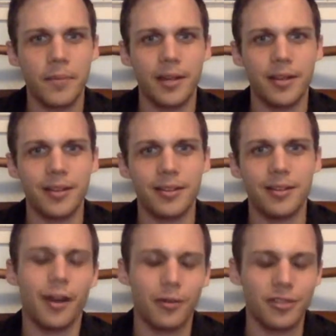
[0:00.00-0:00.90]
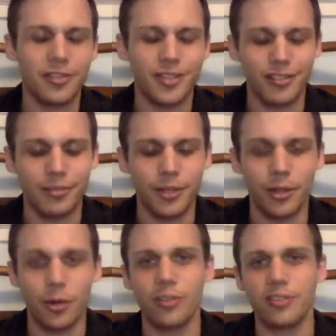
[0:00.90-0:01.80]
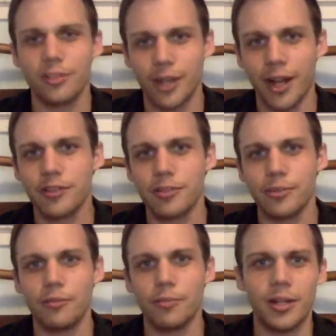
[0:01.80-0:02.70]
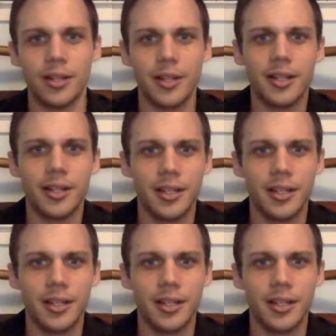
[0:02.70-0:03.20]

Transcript: Uh, obviously, tennis is a bigger court, so you'd have to move, but mm-hmm.